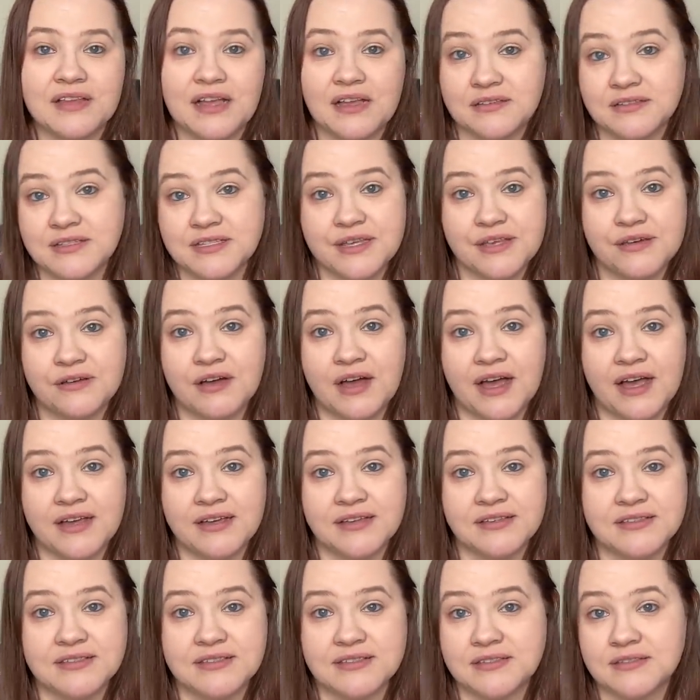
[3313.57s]
I'll see you
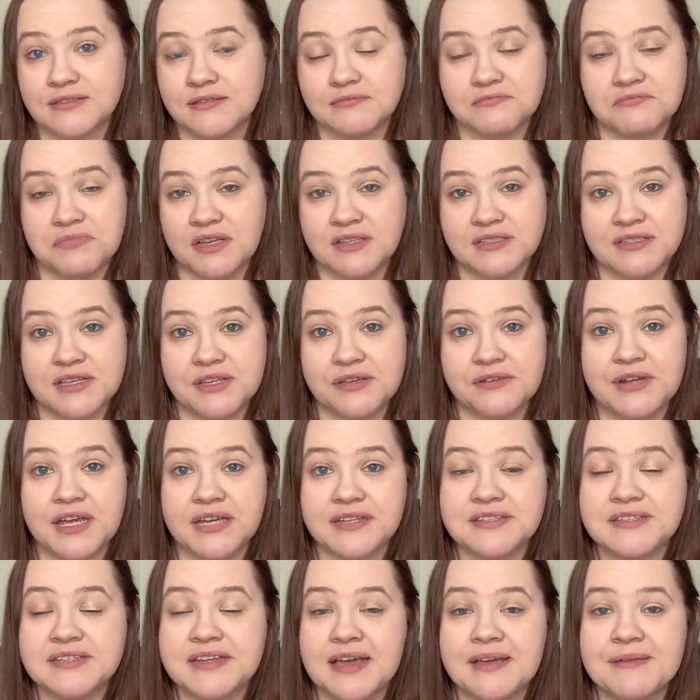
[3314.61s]
guys, I'll see you
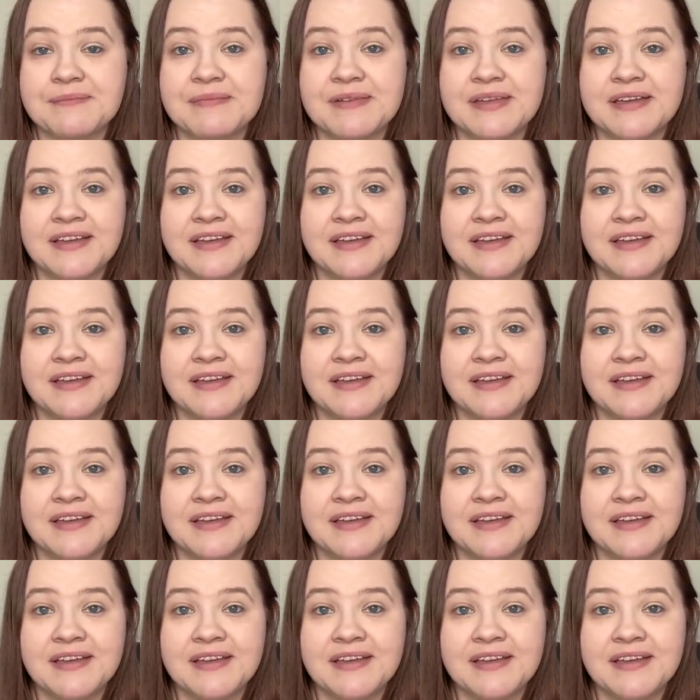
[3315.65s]
next time.